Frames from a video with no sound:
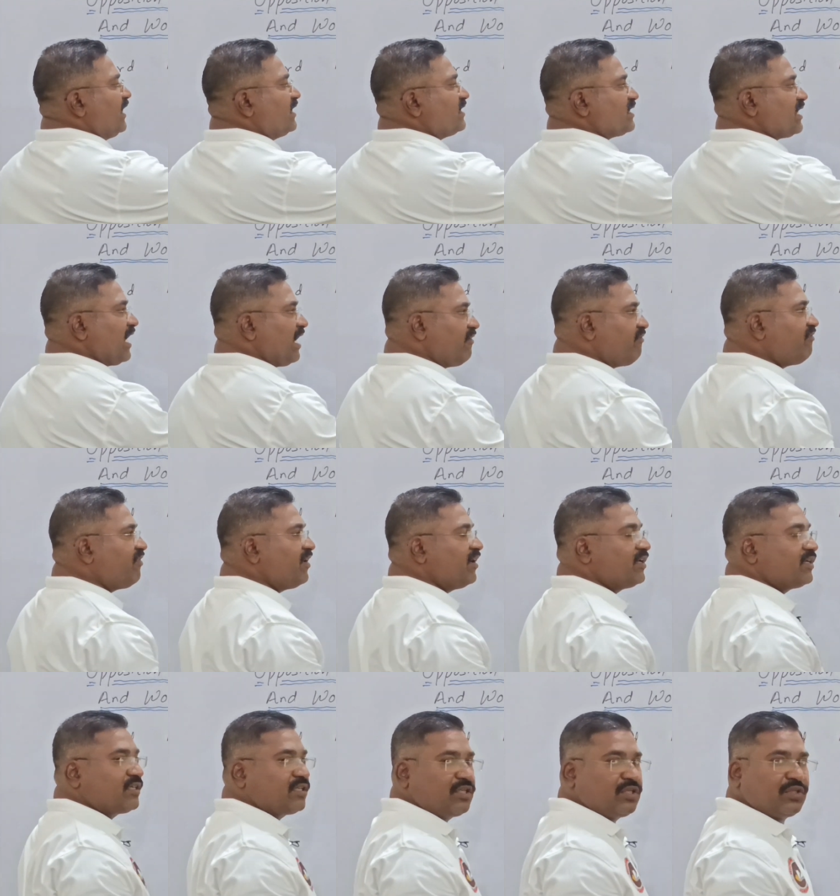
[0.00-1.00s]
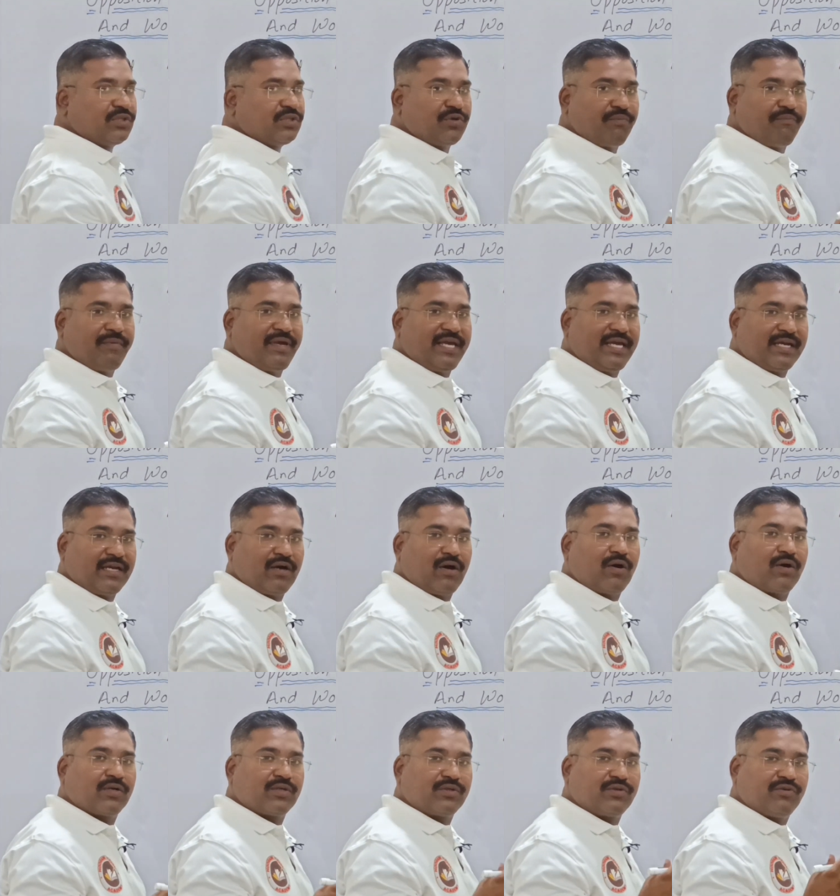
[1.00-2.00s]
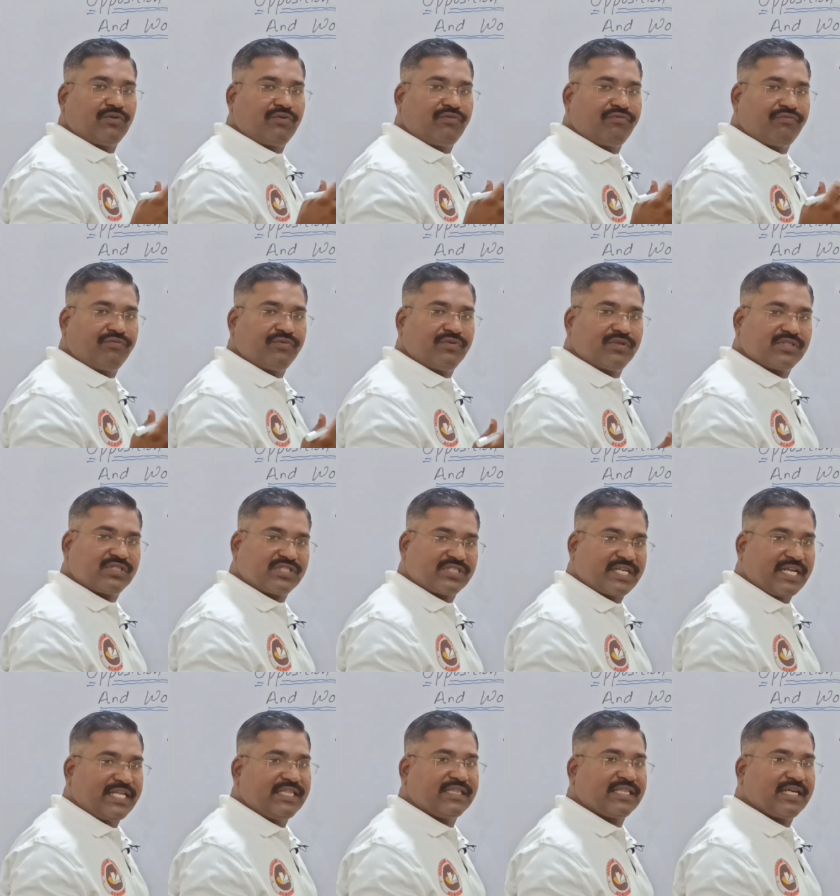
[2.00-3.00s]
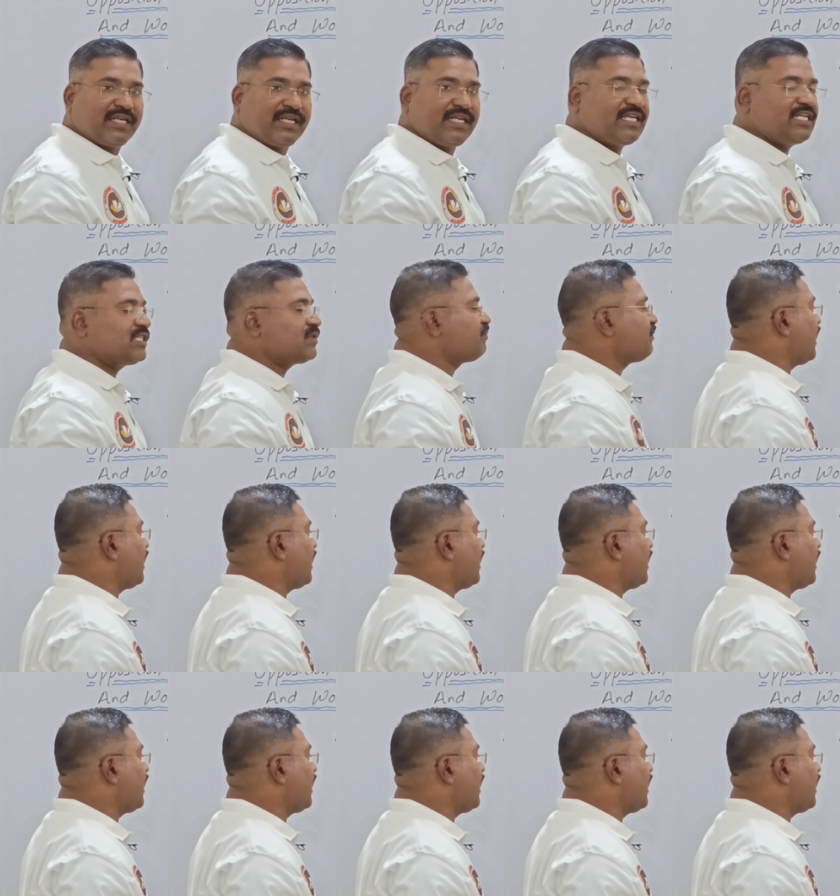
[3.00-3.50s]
his effort to make or to strengthen his